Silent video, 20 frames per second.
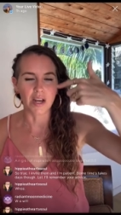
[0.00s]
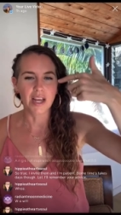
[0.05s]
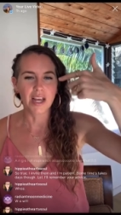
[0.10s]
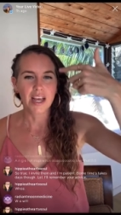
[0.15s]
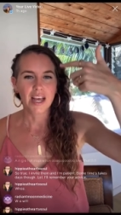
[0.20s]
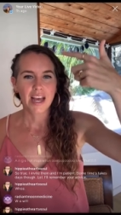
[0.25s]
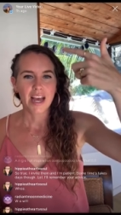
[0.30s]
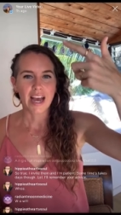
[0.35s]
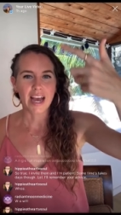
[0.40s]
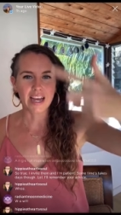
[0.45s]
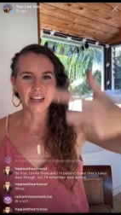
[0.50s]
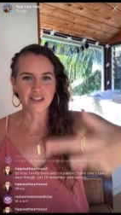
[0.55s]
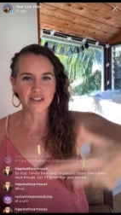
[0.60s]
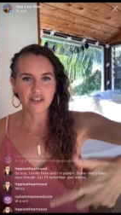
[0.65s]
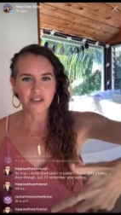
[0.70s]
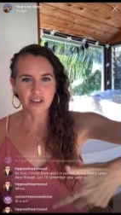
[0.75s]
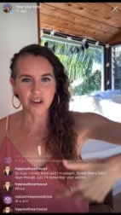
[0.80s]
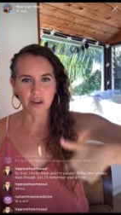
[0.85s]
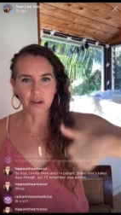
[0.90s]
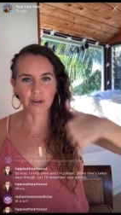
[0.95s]
And
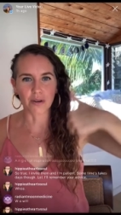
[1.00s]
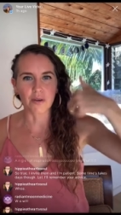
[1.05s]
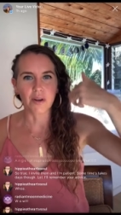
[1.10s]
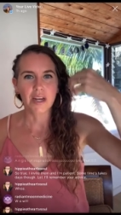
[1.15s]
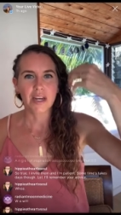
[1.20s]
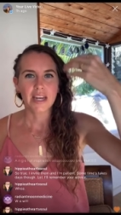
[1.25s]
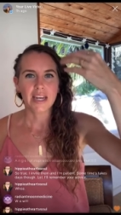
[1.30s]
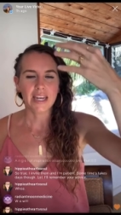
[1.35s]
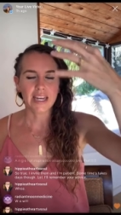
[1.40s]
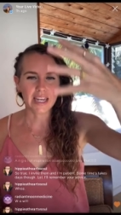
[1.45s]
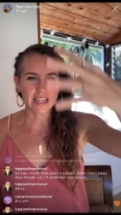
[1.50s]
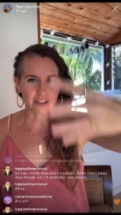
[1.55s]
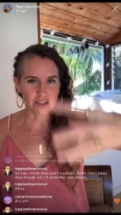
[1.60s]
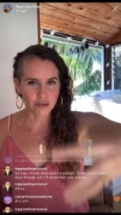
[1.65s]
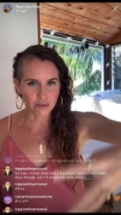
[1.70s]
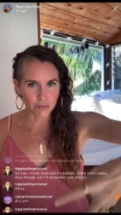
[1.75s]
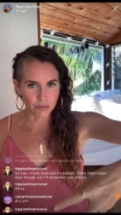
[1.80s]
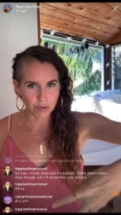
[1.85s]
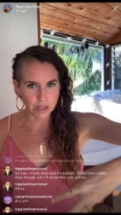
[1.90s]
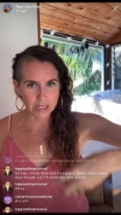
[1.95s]
so it's
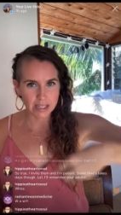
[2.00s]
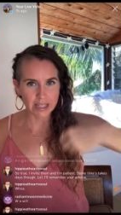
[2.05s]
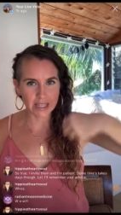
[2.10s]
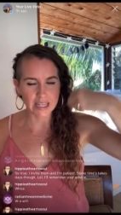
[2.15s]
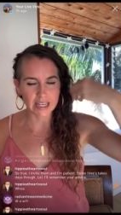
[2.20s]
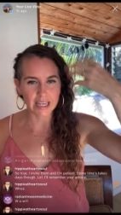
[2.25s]
really